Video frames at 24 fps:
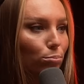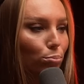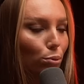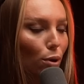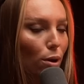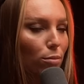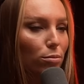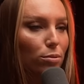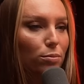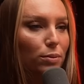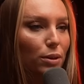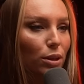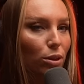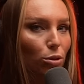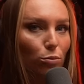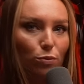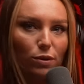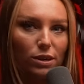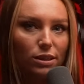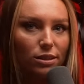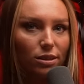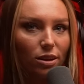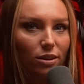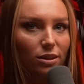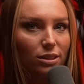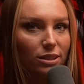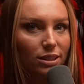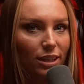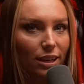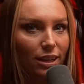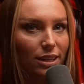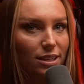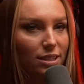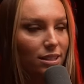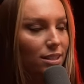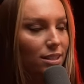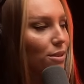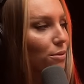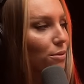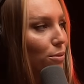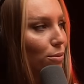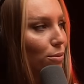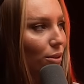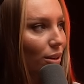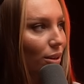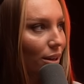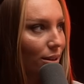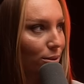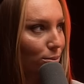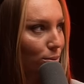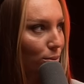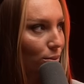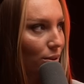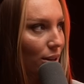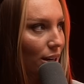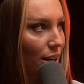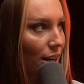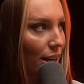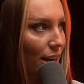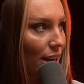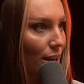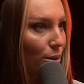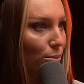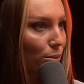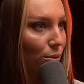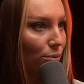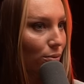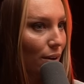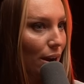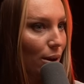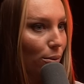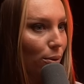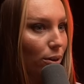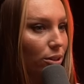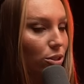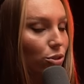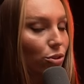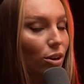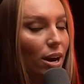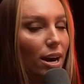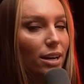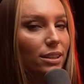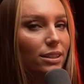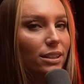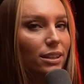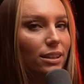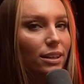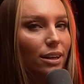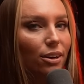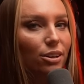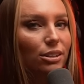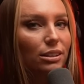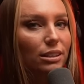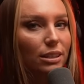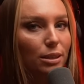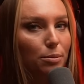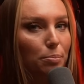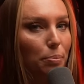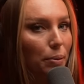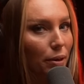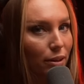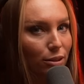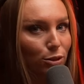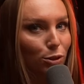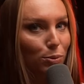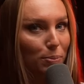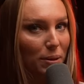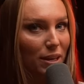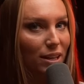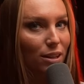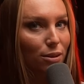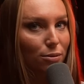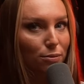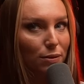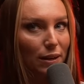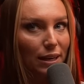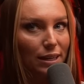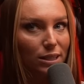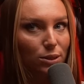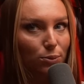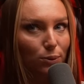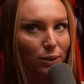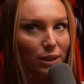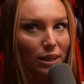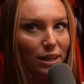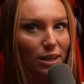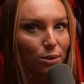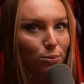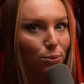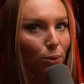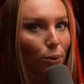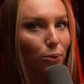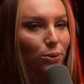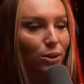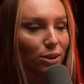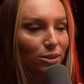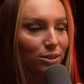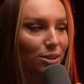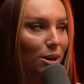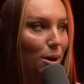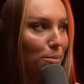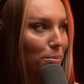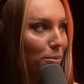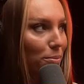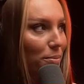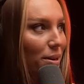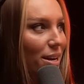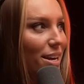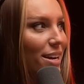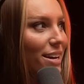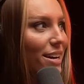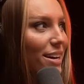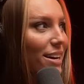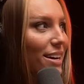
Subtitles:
probably 3 solid seconds to even realize we were getting hit with fireworks. Granted, Garrett did punch me in the face when he rolled on top of me.